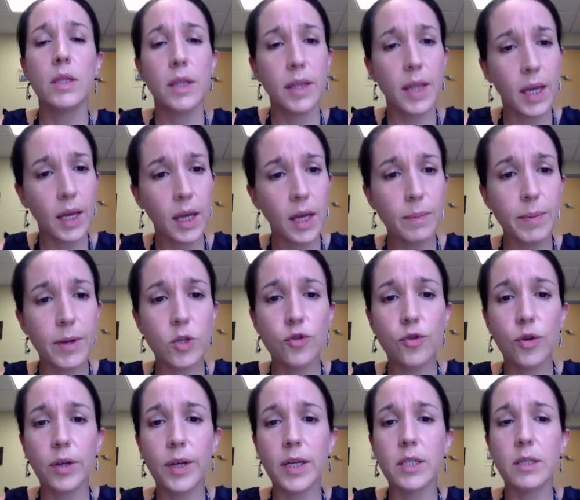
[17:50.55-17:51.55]
thinking about
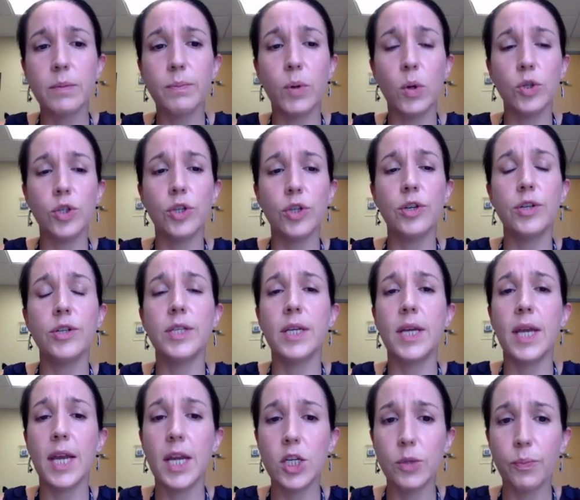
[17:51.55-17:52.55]
drug exposures and
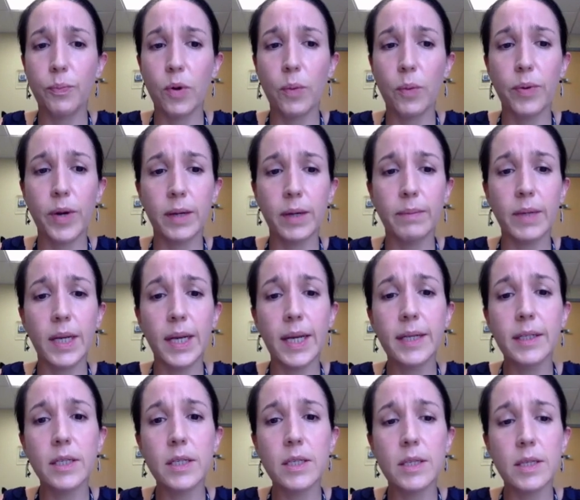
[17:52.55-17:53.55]
age-appropriate
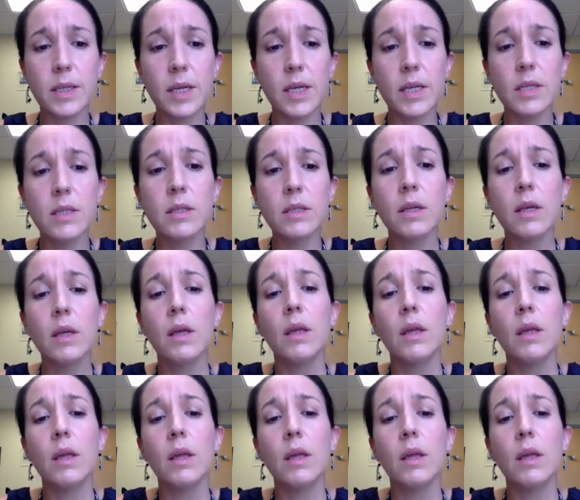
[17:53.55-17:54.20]
malignancies,